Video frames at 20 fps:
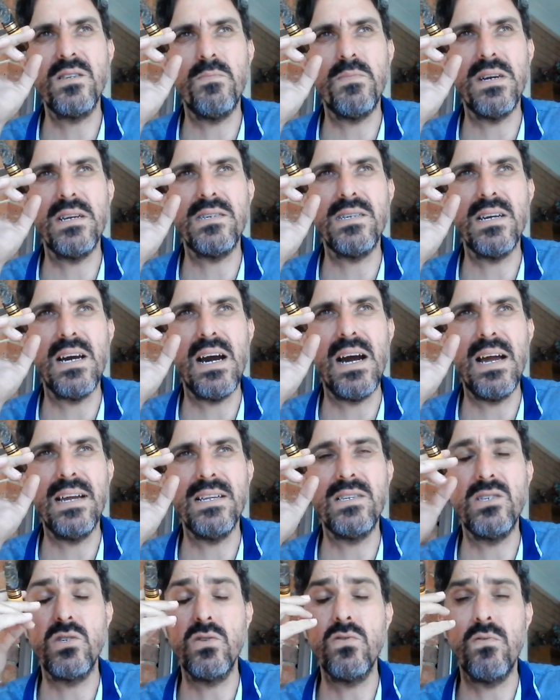but
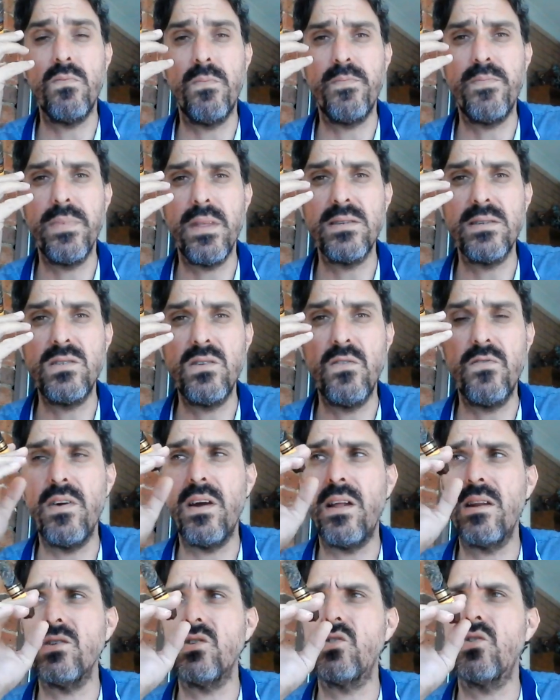it's still
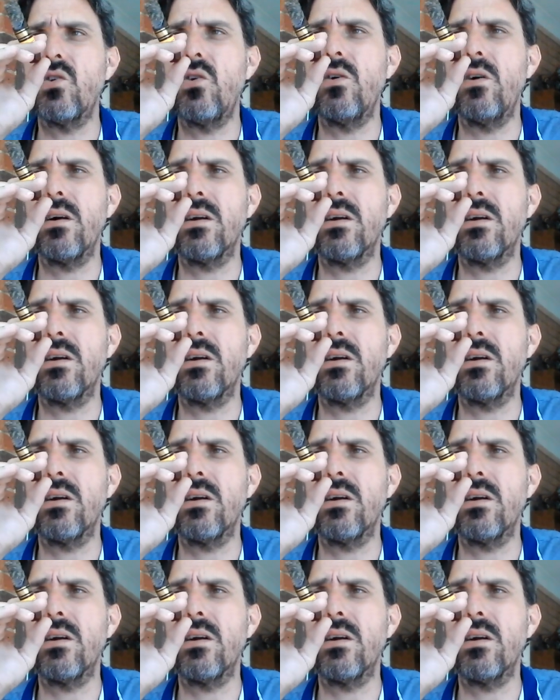fairly strong.